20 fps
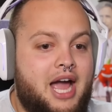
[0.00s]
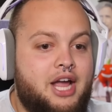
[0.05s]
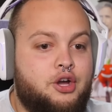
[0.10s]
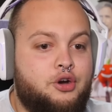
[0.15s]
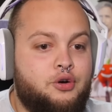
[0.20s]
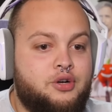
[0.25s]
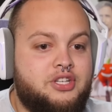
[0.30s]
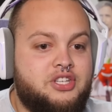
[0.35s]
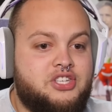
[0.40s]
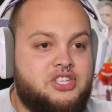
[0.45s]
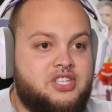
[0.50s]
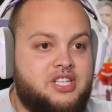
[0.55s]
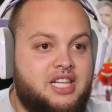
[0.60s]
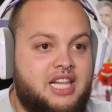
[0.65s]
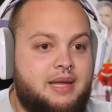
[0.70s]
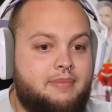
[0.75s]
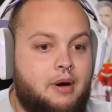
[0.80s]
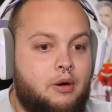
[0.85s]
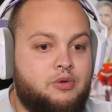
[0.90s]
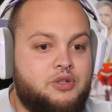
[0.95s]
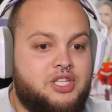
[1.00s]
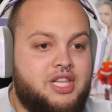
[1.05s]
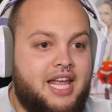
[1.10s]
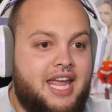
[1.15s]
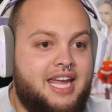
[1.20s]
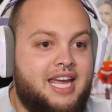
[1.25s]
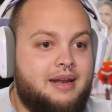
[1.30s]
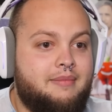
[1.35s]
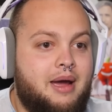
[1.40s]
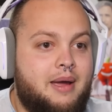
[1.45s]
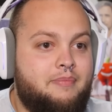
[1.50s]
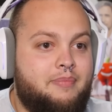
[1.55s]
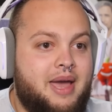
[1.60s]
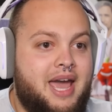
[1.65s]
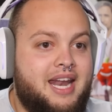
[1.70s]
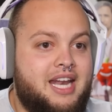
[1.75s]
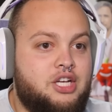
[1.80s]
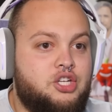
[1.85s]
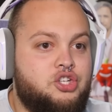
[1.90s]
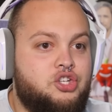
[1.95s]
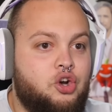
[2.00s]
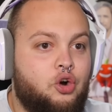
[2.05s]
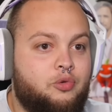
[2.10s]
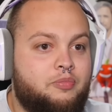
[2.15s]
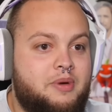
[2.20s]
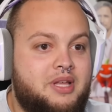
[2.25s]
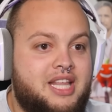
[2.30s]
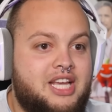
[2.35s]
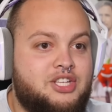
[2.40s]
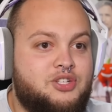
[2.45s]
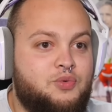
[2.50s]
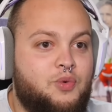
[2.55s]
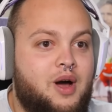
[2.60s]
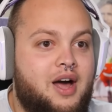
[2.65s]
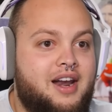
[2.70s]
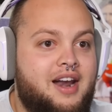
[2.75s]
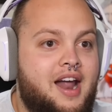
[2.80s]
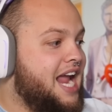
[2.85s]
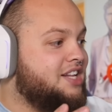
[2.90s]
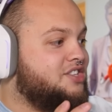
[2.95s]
I couldn't sleep. I was laying in my bed. It showed me this one.